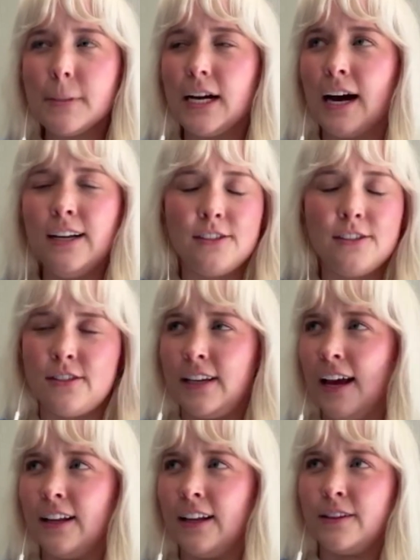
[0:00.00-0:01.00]
I just,
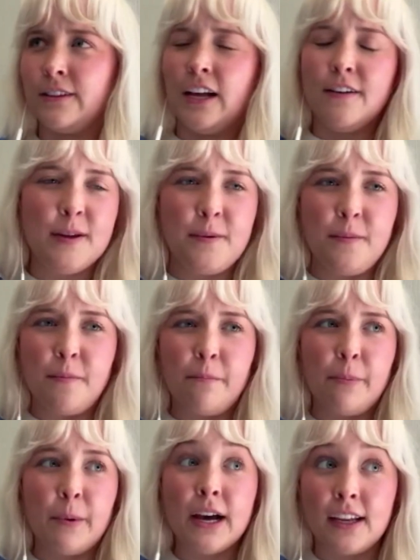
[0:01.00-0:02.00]
yeah, love him.
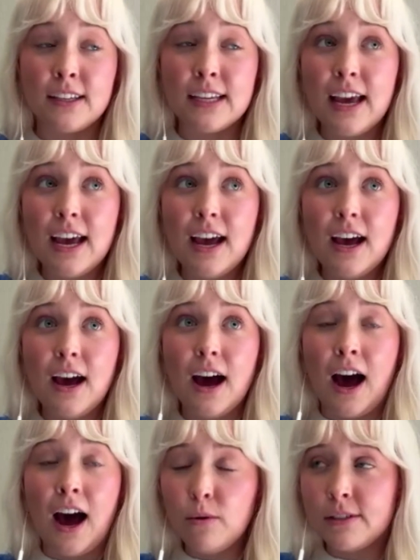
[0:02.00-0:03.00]
But
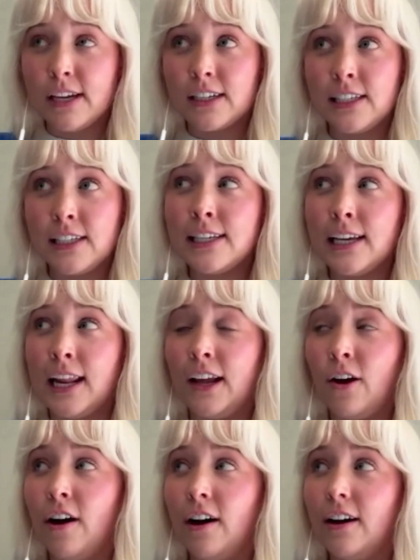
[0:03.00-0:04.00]
I was actually
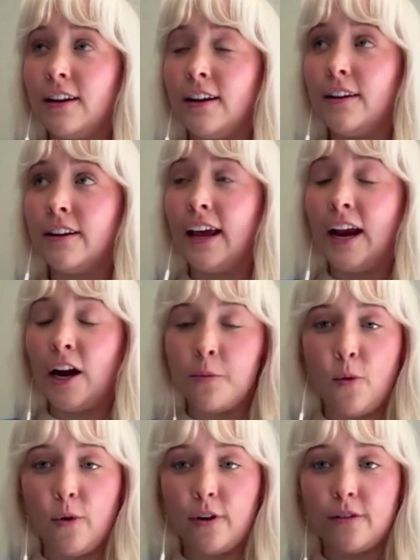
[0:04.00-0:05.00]
sitting on the
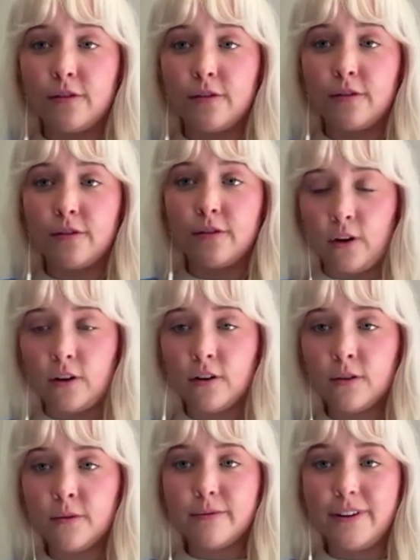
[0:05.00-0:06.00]
airport floor,
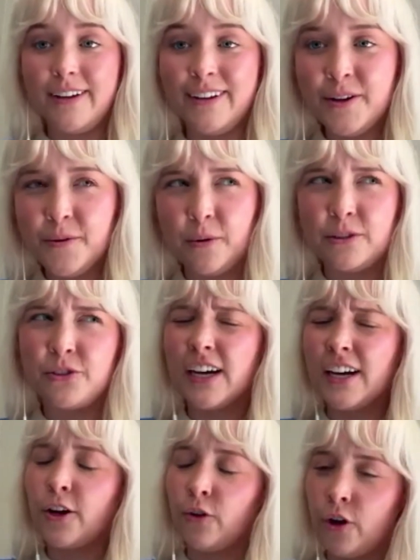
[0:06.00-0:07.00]
which is
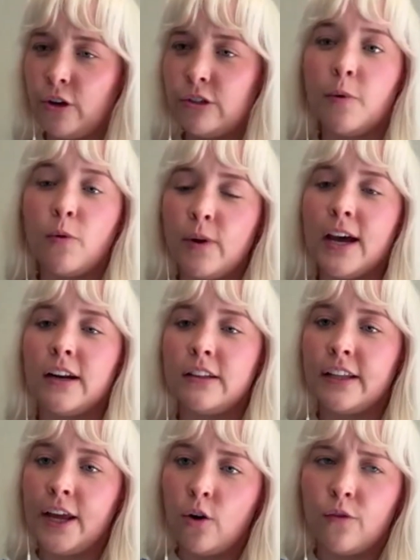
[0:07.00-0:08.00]
kind of gross, but we had a
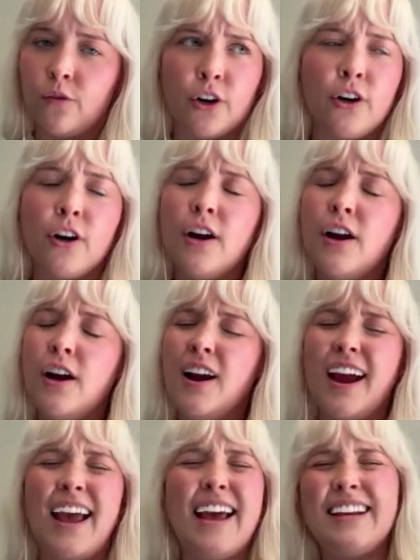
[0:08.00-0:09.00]
layover
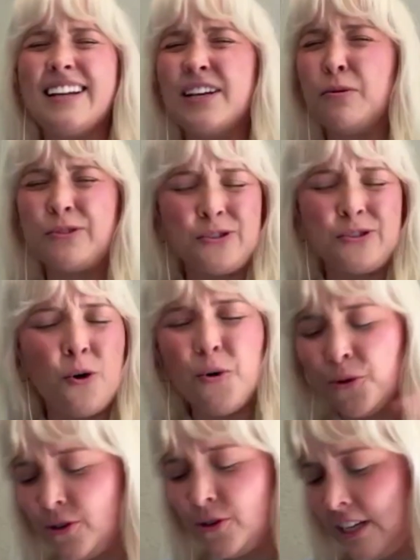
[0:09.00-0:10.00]
and it was this
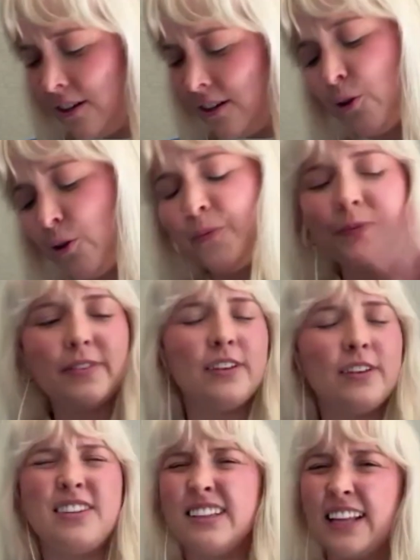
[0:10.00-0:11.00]
whole ordeal,
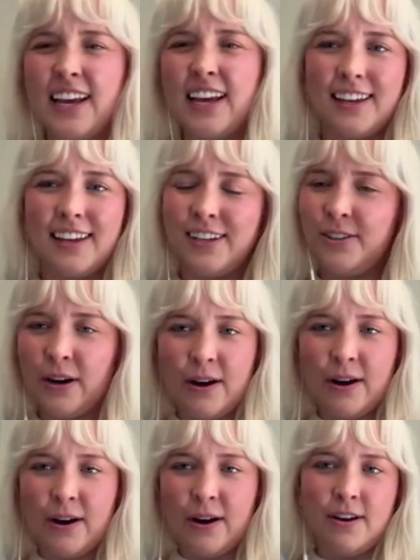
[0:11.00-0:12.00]
delay. You know
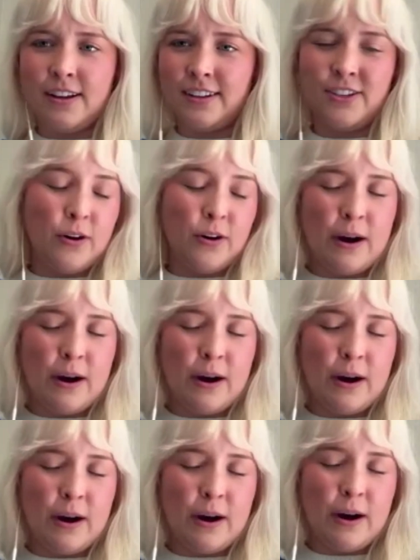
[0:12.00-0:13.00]
how it
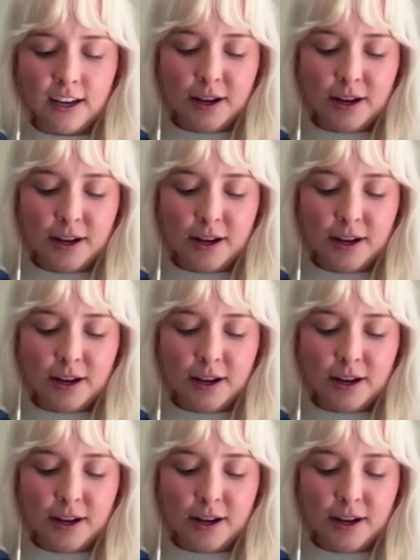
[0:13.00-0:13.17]
goes.